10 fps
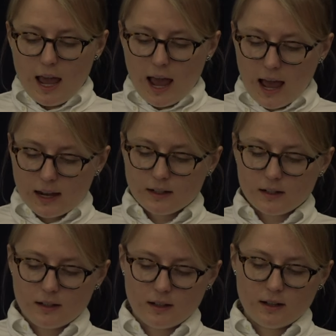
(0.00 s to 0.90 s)
and
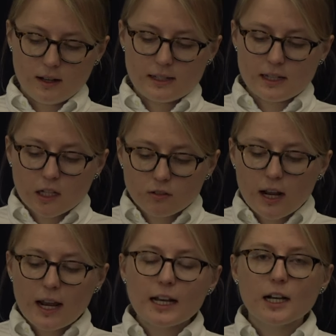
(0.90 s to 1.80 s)

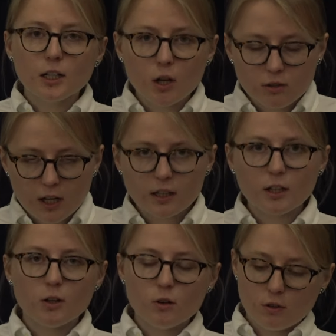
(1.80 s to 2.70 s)
artillery, including
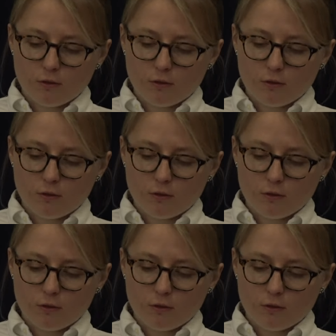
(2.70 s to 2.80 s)
the use